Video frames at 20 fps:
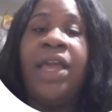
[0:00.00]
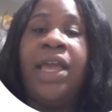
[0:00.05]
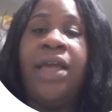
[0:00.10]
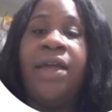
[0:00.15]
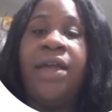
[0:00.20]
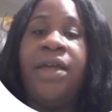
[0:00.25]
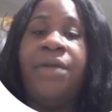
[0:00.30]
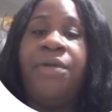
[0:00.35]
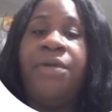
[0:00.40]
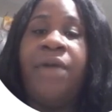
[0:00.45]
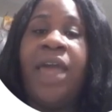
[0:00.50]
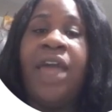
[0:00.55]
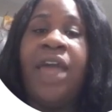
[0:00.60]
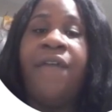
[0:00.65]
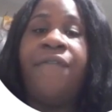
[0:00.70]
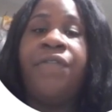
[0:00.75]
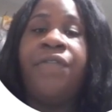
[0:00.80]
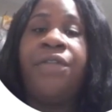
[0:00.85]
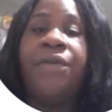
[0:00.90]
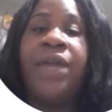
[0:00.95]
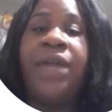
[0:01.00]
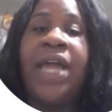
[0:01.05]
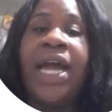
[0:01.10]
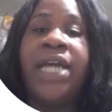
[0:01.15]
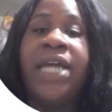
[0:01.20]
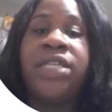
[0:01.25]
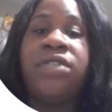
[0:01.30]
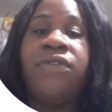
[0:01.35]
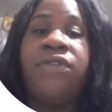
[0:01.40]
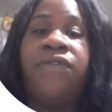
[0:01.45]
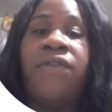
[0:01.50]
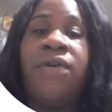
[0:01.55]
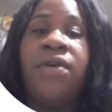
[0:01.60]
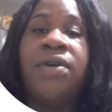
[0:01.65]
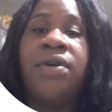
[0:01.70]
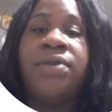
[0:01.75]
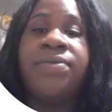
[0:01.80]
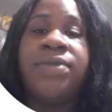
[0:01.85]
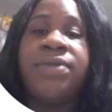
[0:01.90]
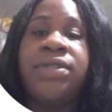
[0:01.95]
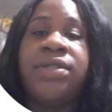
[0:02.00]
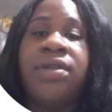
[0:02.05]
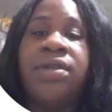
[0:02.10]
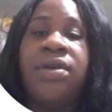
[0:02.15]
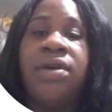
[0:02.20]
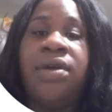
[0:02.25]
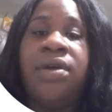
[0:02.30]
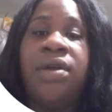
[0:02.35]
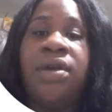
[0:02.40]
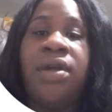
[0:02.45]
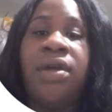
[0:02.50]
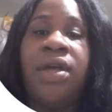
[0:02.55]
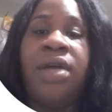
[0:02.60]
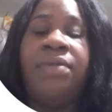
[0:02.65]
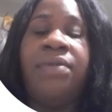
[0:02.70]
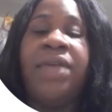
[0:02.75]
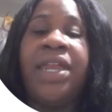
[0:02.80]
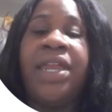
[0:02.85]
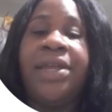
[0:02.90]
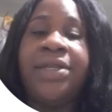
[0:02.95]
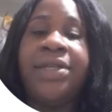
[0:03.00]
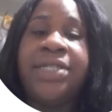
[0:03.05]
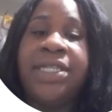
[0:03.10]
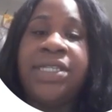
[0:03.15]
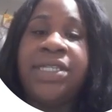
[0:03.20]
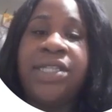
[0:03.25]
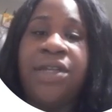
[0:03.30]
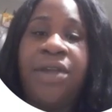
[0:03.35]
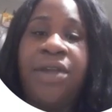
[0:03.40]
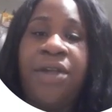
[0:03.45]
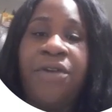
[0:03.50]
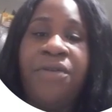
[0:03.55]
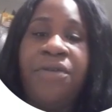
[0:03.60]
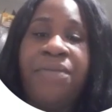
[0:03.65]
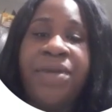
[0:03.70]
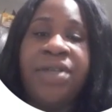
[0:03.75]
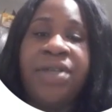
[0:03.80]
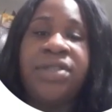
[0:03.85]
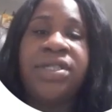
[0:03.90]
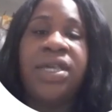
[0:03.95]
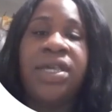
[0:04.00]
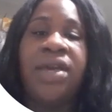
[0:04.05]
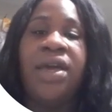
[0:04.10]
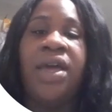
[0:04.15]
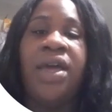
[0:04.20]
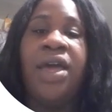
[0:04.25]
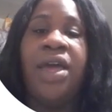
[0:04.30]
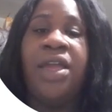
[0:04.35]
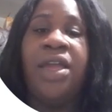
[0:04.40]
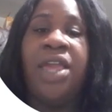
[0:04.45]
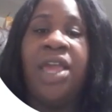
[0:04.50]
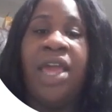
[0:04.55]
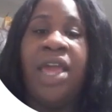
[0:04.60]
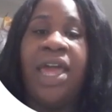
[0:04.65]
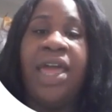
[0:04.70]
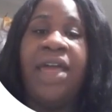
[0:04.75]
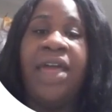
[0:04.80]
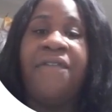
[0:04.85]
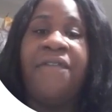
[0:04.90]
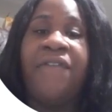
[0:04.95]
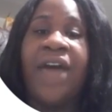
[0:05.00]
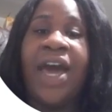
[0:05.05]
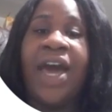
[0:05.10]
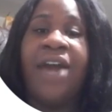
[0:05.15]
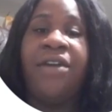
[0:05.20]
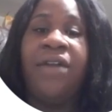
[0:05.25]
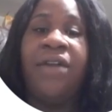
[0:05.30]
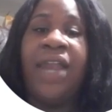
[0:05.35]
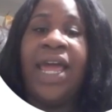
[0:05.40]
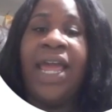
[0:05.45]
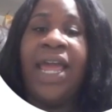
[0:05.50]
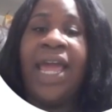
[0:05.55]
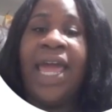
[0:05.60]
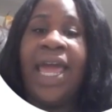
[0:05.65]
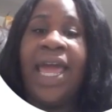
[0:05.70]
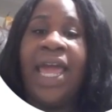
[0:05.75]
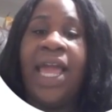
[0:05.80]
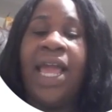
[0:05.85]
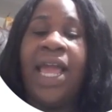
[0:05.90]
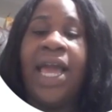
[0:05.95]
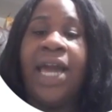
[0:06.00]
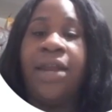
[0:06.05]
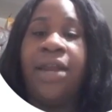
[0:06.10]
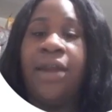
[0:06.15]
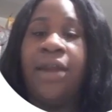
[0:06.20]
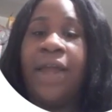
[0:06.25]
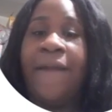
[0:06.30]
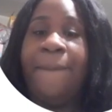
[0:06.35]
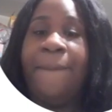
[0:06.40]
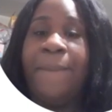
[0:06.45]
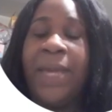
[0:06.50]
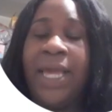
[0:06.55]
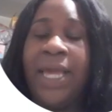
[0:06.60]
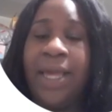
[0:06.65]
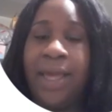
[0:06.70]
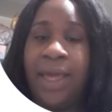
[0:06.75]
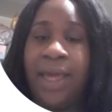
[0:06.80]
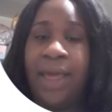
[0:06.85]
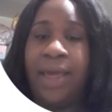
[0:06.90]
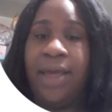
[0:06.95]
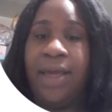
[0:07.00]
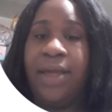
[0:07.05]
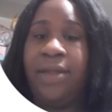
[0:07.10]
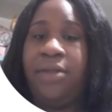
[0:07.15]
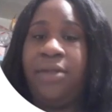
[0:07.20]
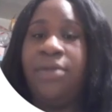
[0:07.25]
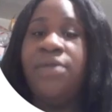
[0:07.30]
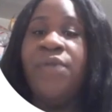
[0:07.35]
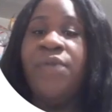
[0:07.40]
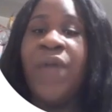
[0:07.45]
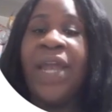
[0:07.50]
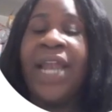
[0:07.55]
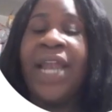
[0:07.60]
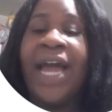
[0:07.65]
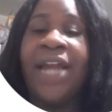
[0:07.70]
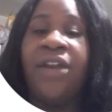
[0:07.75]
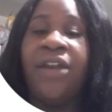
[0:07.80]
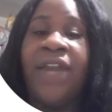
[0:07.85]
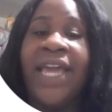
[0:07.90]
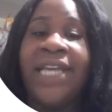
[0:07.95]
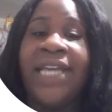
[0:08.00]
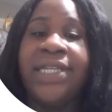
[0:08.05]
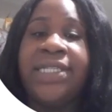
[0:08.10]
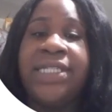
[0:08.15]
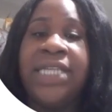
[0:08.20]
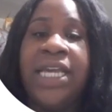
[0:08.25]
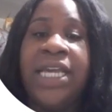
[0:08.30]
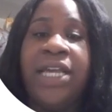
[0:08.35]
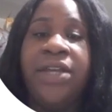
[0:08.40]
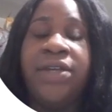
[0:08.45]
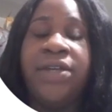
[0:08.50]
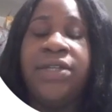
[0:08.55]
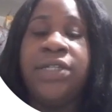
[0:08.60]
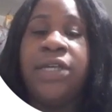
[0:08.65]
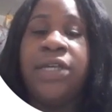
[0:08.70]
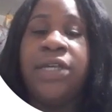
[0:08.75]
You have three isoforms that exist in humans. You have aldolase A, aldolase B, and aldolase C.